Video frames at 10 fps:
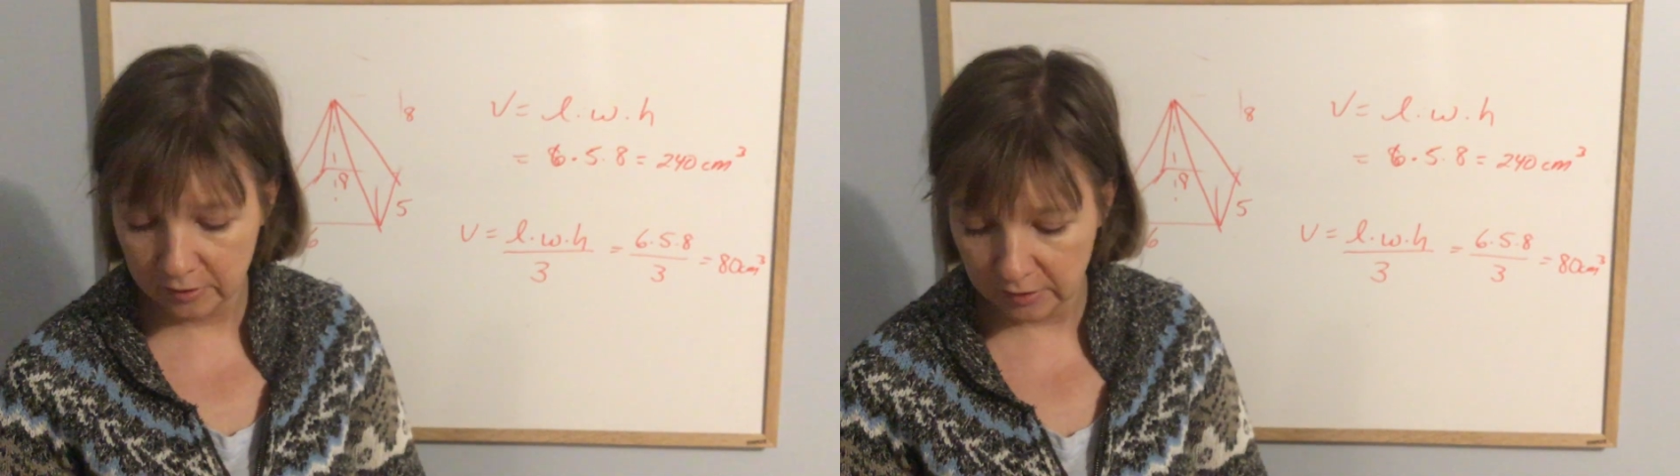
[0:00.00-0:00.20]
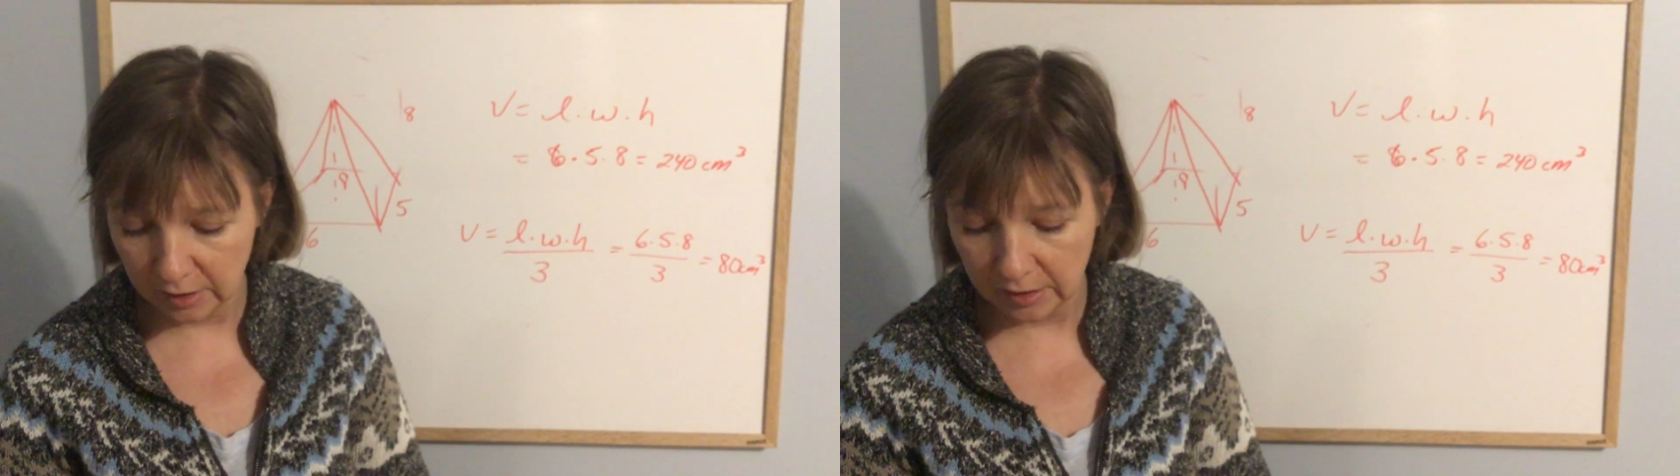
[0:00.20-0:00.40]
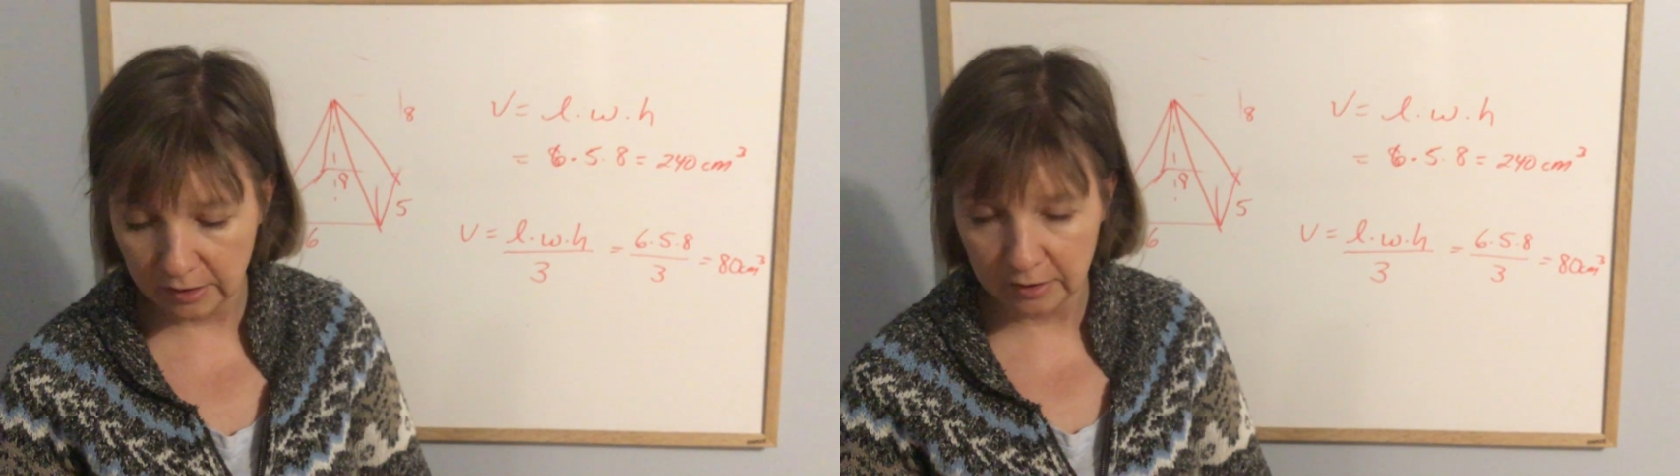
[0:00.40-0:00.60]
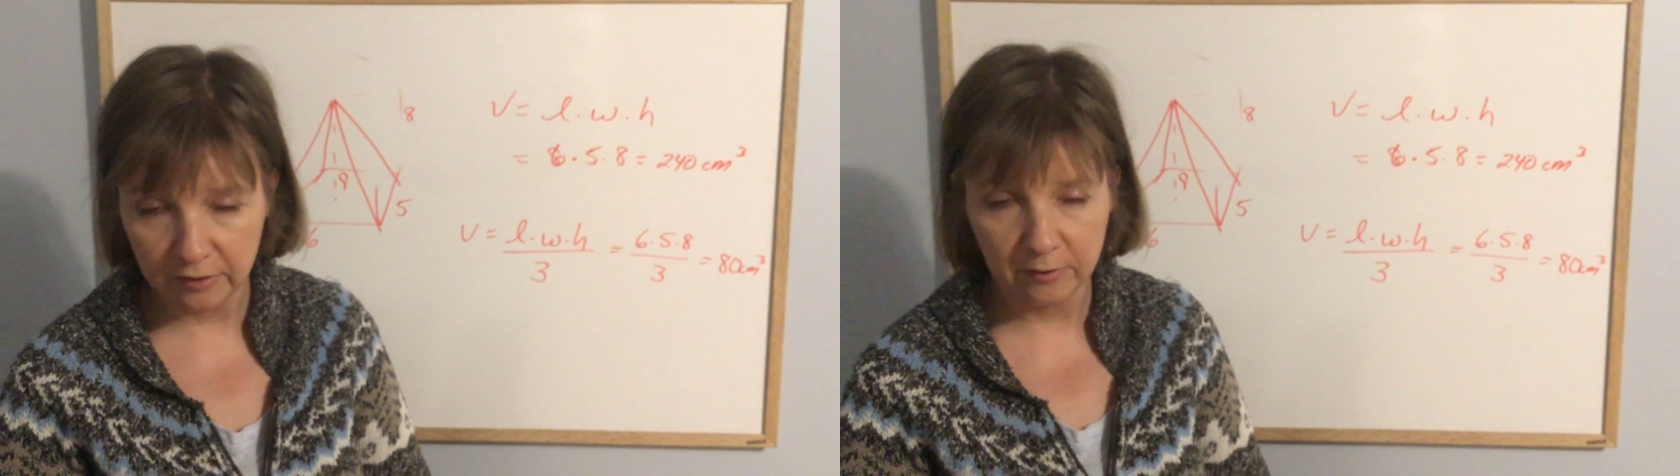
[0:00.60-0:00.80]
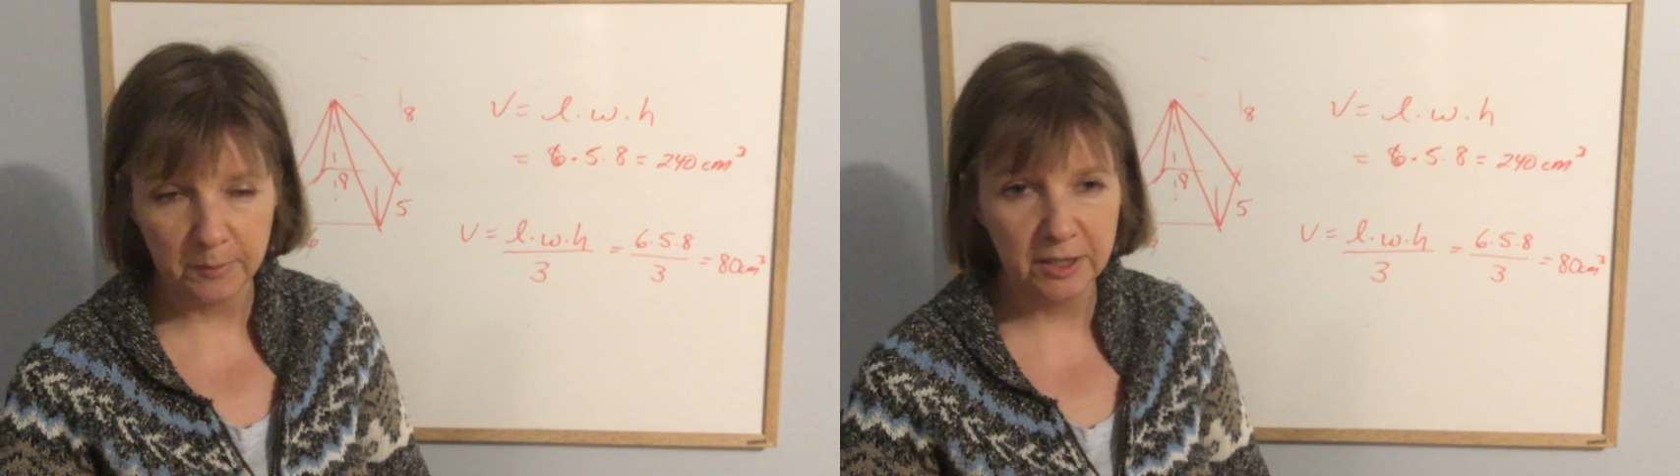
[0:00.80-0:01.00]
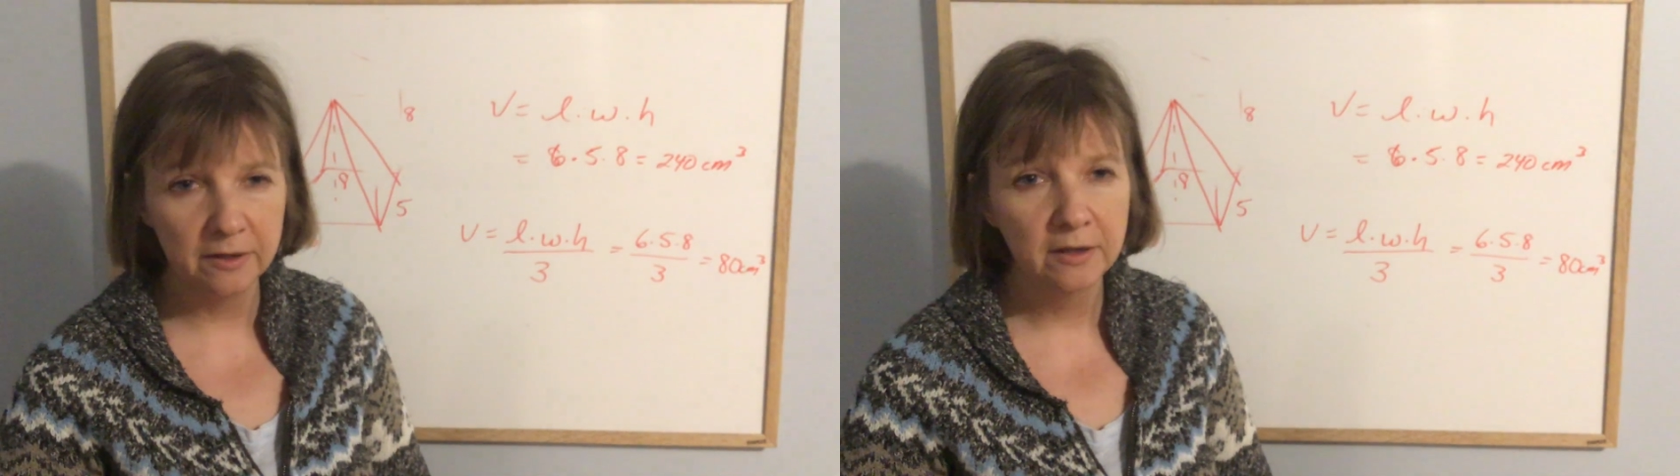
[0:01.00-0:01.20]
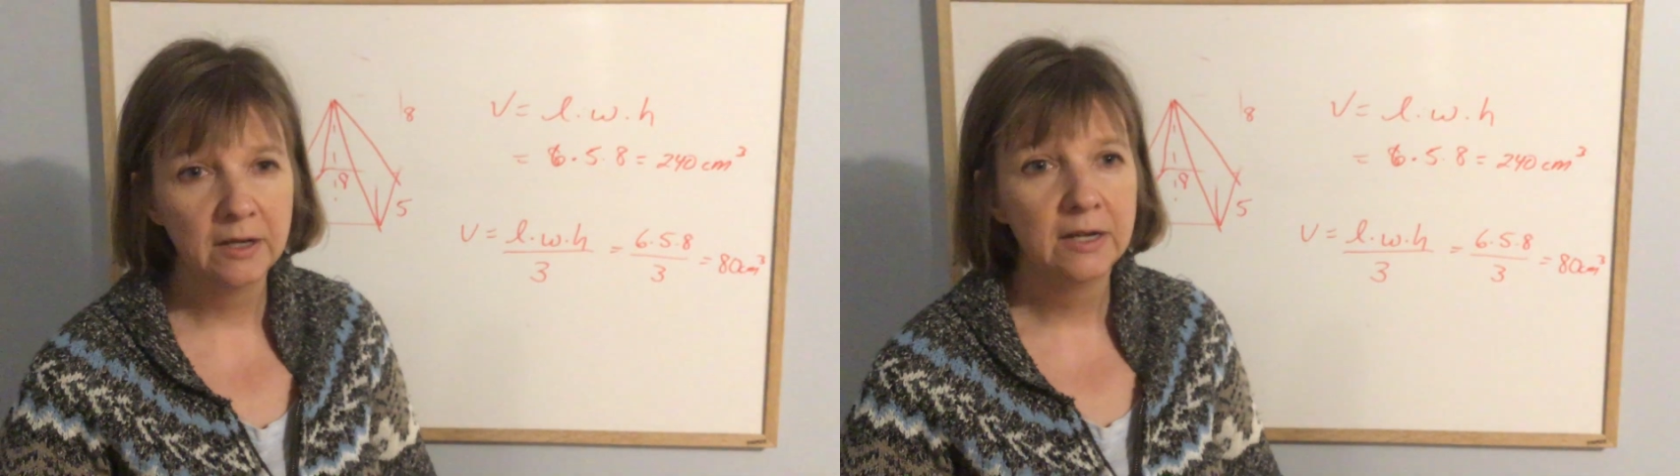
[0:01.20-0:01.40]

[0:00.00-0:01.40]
to get it into me.